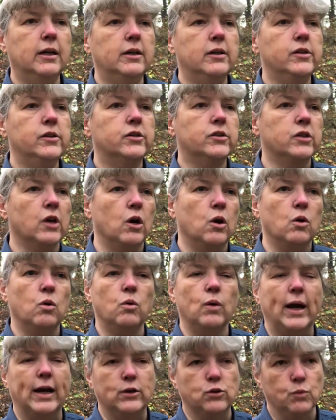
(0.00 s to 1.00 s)

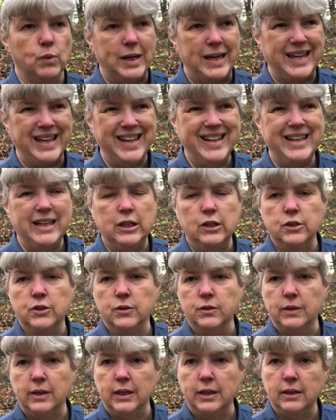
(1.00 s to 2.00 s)
So as we get
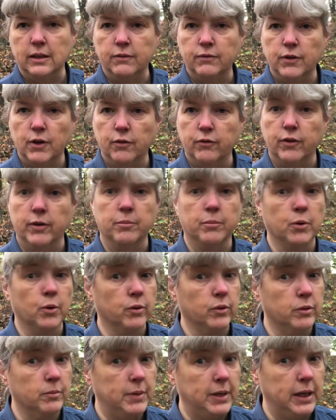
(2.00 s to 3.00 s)
into the end of November,
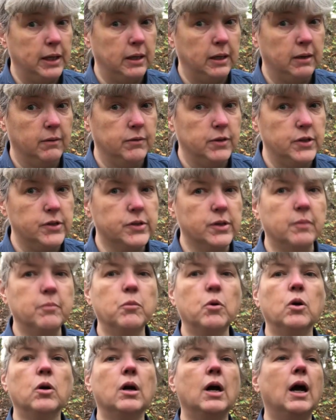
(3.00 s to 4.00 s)
the beginning of
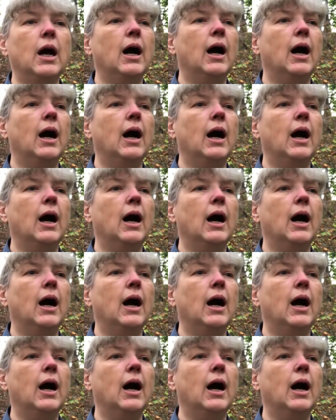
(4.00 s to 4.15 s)
December,